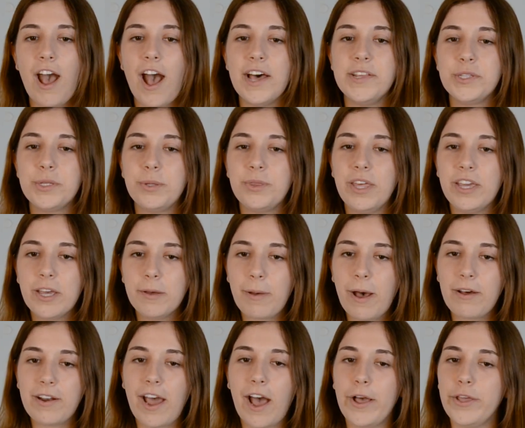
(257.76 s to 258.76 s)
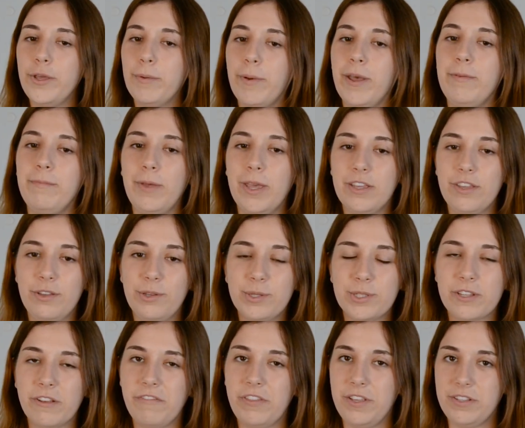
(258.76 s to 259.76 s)
As you think about how you might make
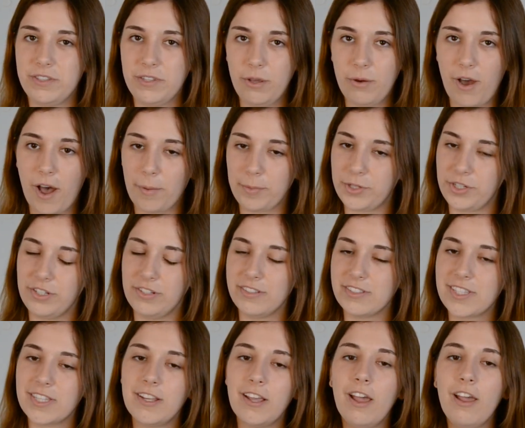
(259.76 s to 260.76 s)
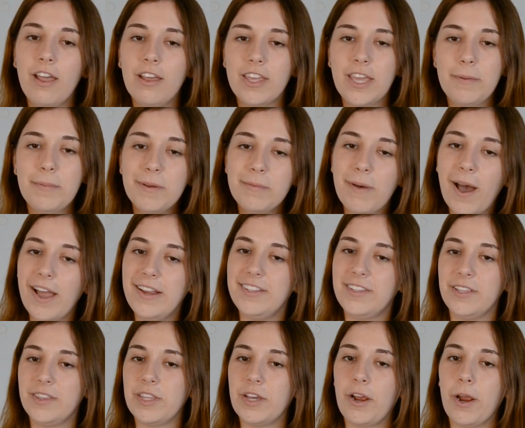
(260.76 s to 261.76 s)
use of these new options, keep in mind
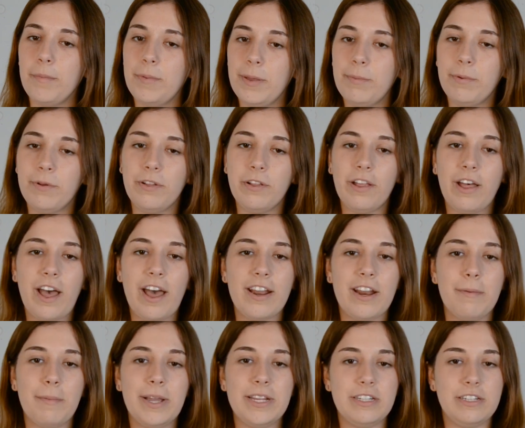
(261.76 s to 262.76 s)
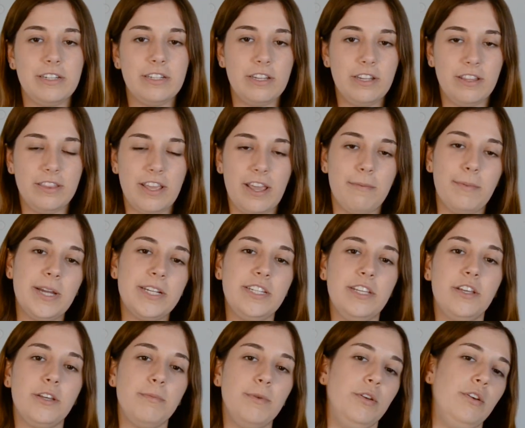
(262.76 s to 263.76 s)
that there are people in the
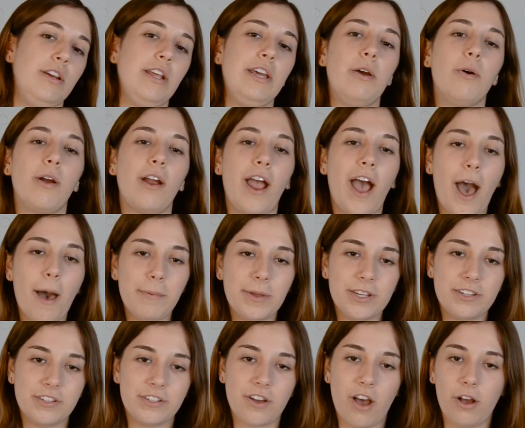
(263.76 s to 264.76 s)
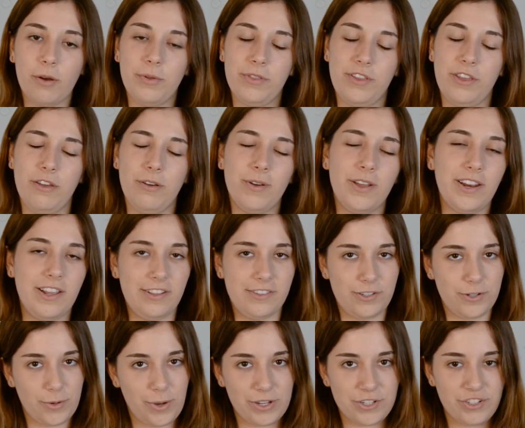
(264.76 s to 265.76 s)
MIT community who are happy to talk with you and
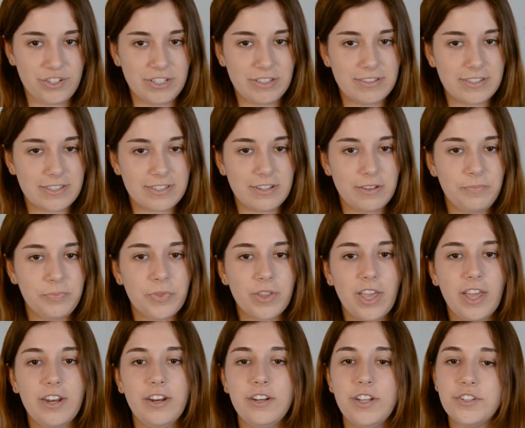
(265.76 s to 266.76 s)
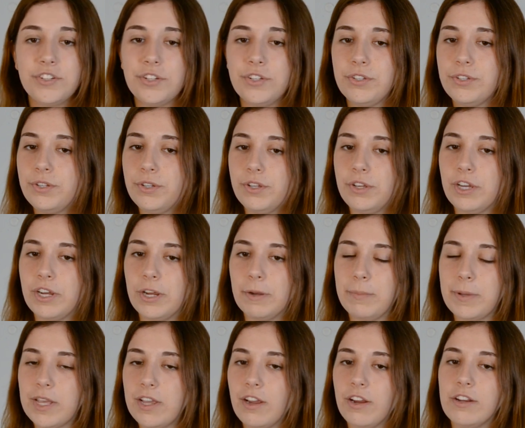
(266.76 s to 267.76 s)
answer questions. In addition to your
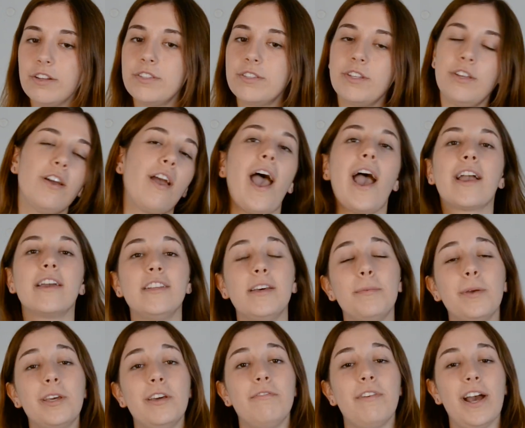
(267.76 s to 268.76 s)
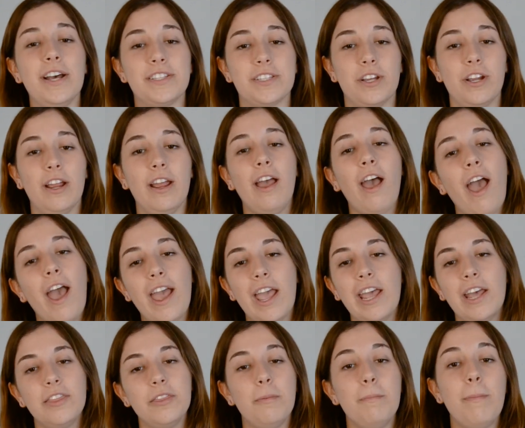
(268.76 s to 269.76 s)
peers, your academic advisor,
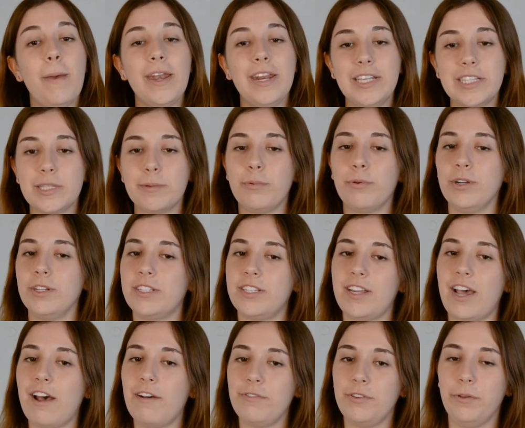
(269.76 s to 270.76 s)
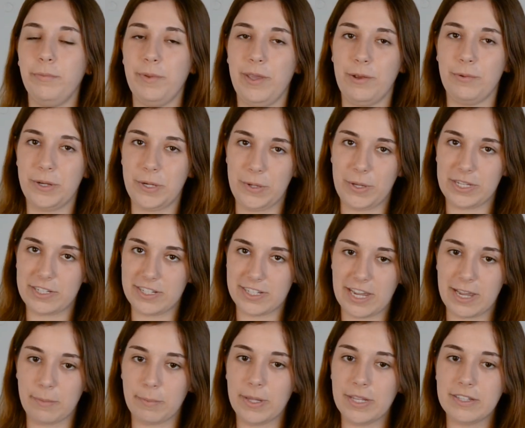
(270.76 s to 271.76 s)
and the many support staff you'll meet when you get to
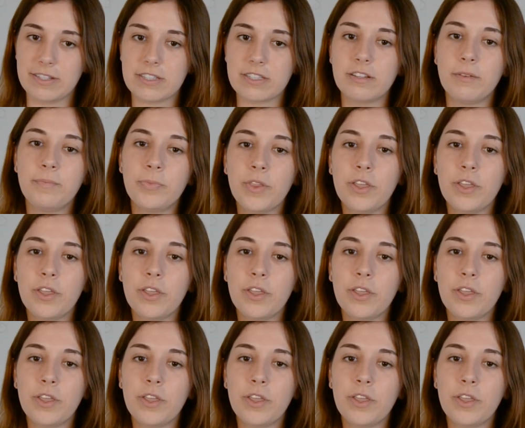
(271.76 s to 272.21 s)
campus,